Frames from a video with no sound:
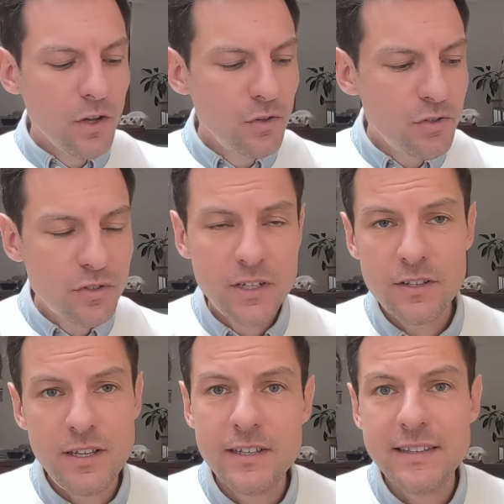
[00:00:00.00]
Understand
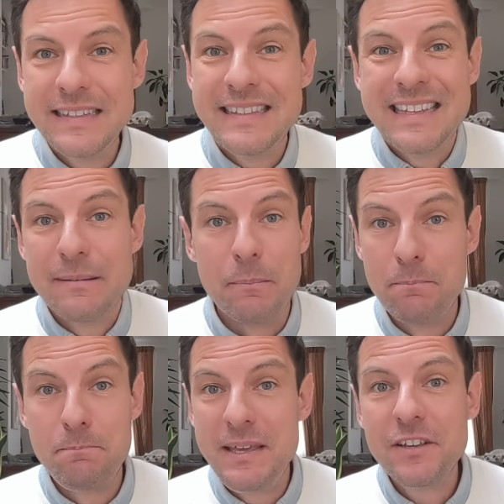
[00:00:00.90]
that
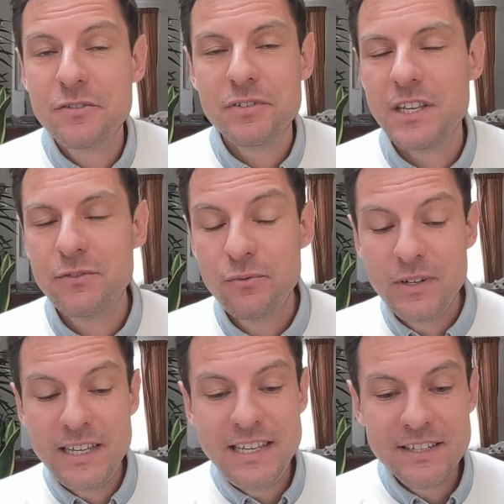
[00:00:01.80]
being
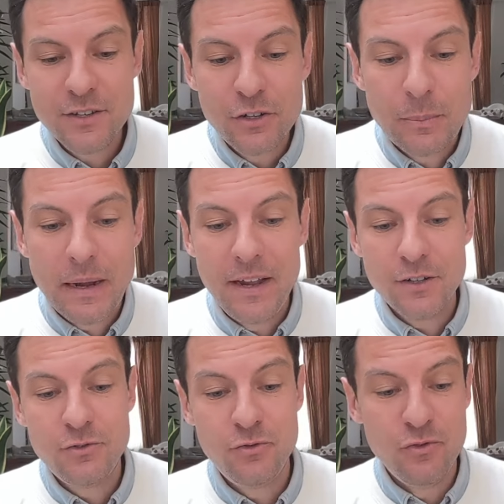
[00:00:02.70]
successful is not a
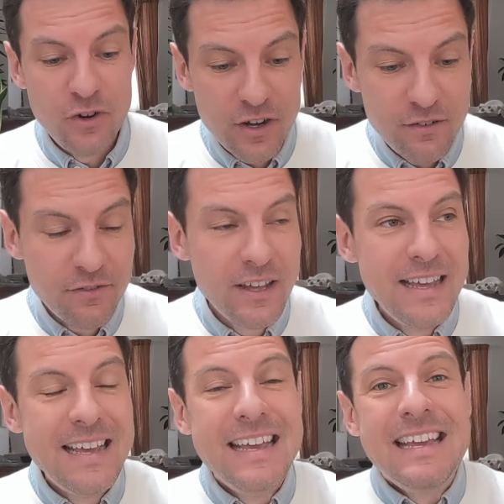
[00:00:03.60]
barrier to love.
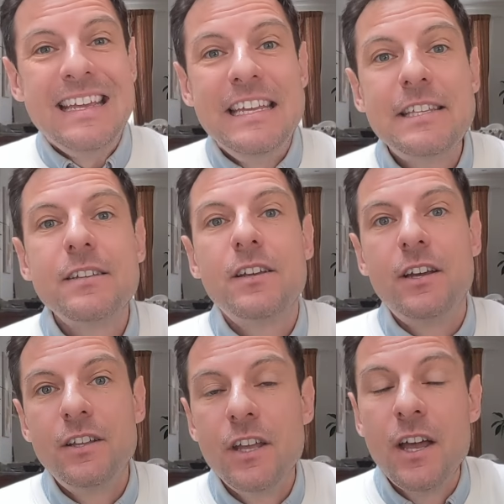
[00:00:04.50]
It
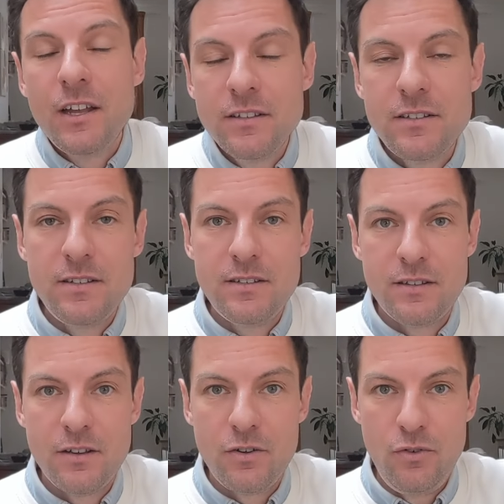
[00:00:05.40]

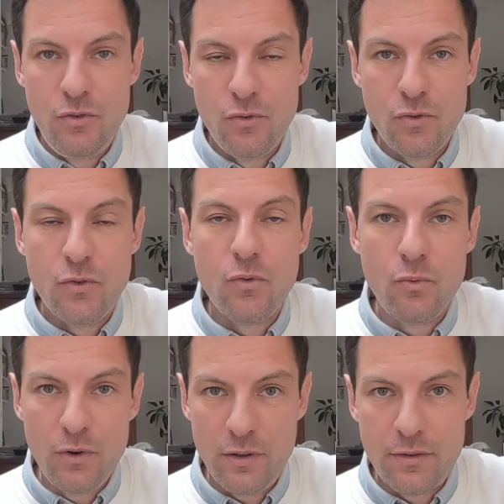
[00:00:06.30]
enhances your
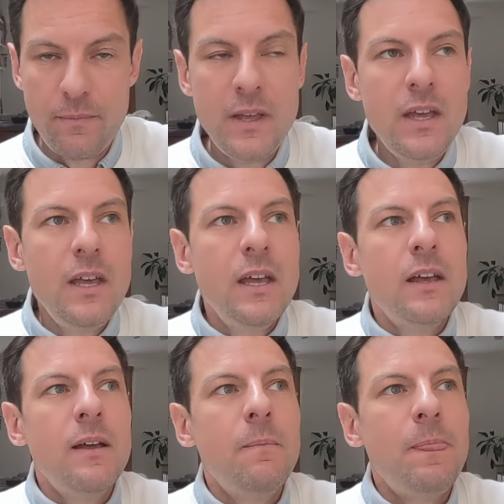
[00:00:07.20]
worth.
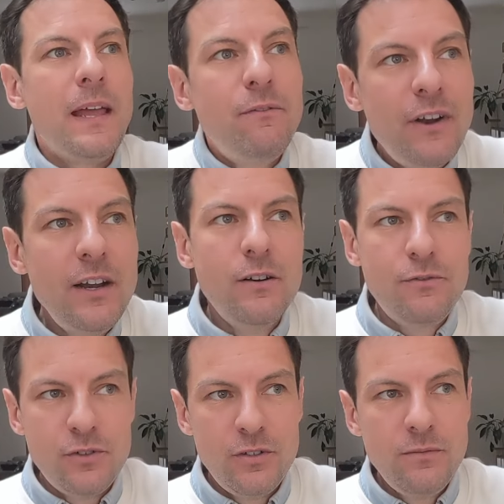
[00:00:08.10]
And very
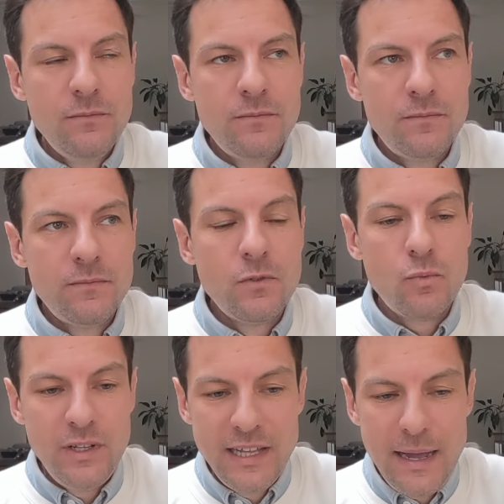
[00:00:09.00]
often,
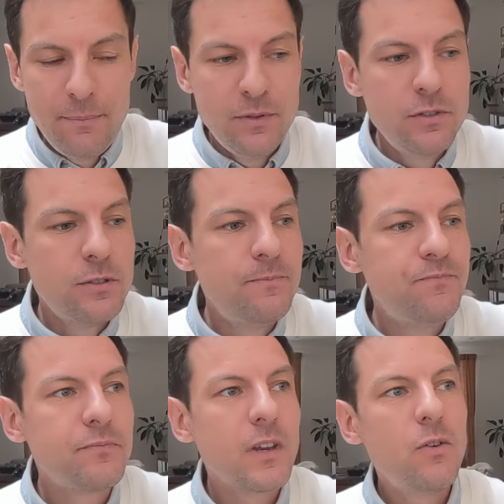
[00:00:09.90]
when it happens,
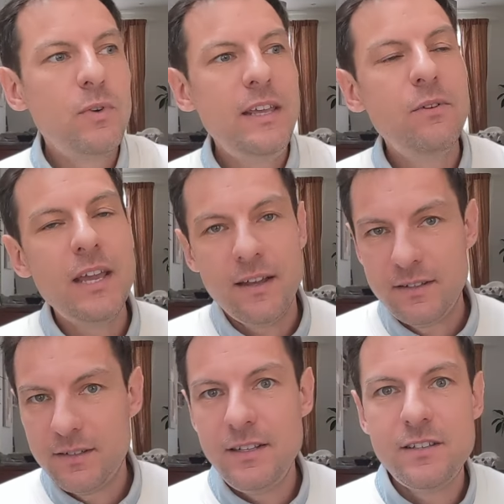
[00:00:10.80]

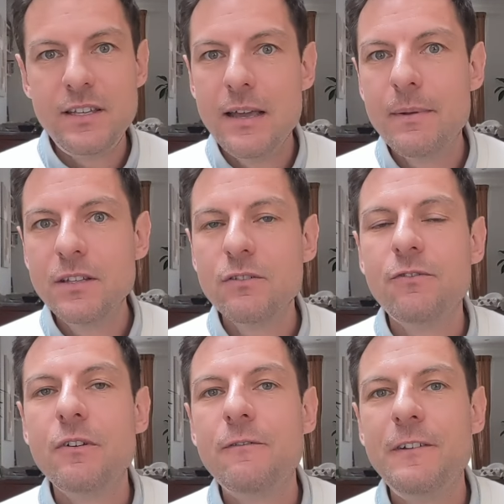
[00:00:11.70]
it's the element of
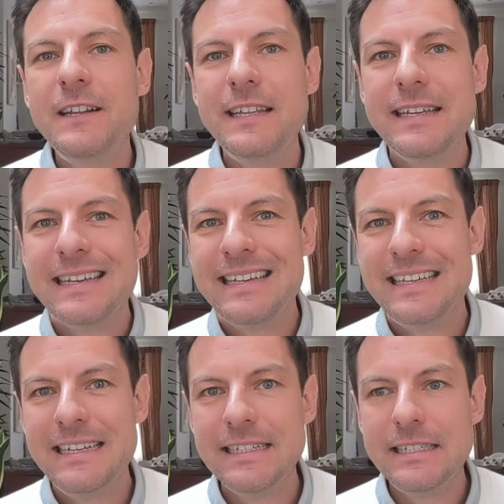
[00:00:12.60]
feeling
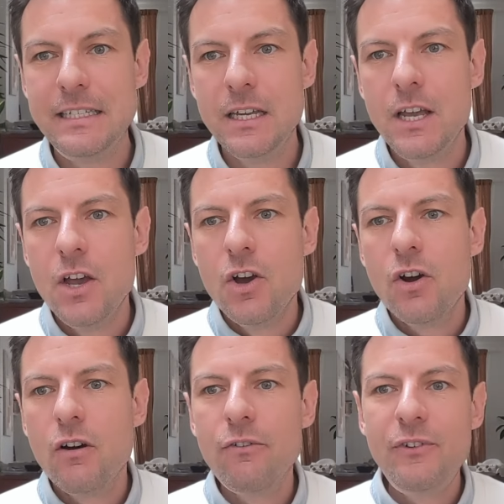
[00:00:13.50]
guilty
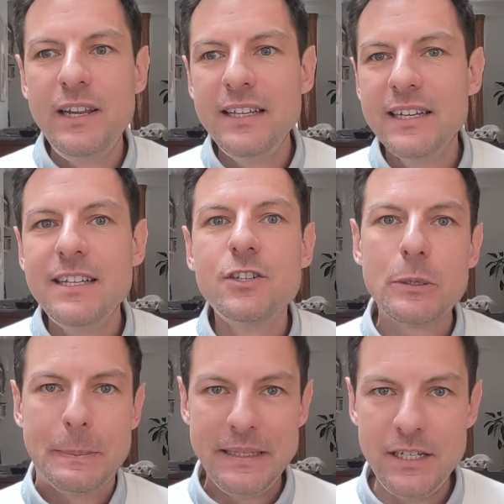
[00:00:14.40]
or feeling that it's a
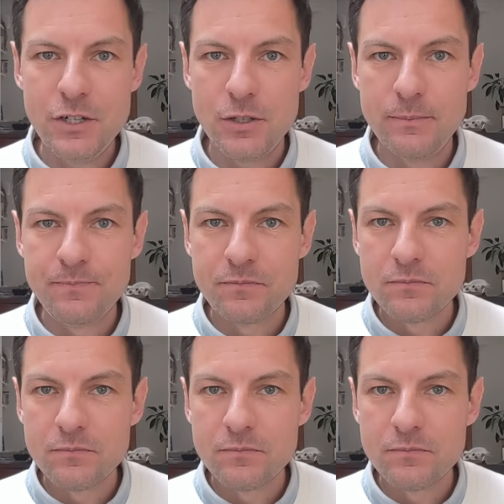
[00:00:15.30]
competition.